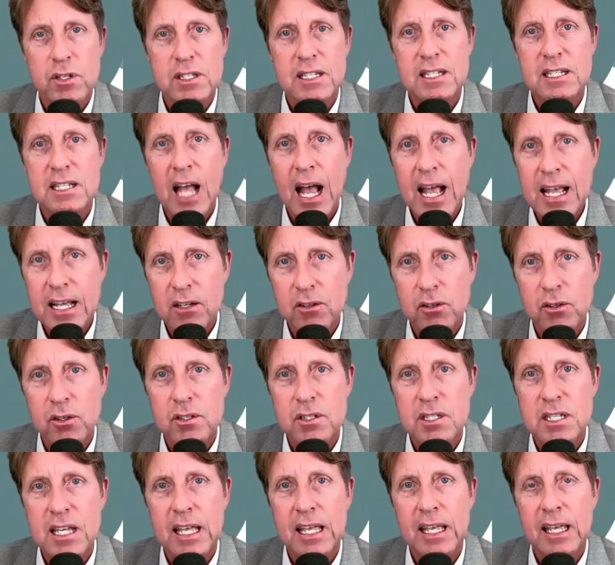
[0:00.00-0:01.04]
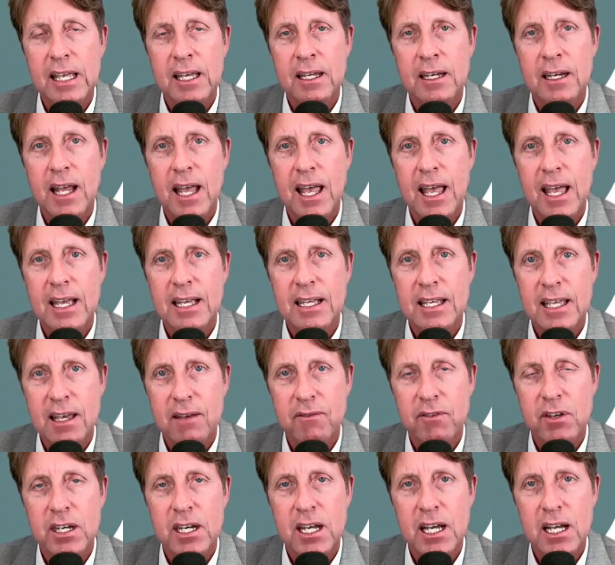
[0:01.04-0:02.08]
cycles in a
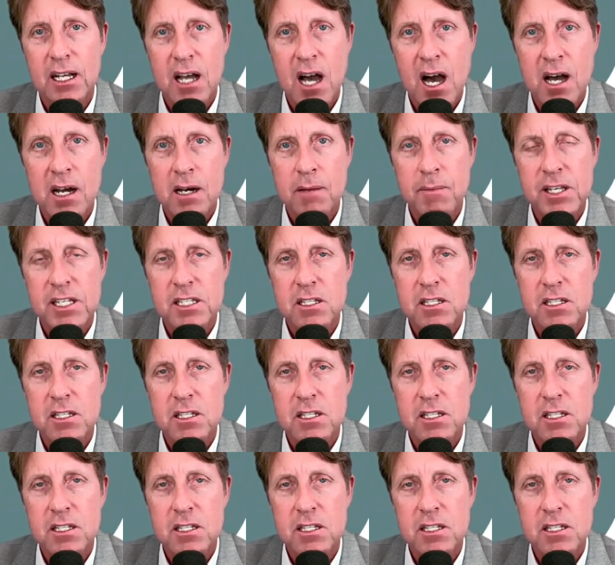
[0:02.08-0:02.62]
given economy.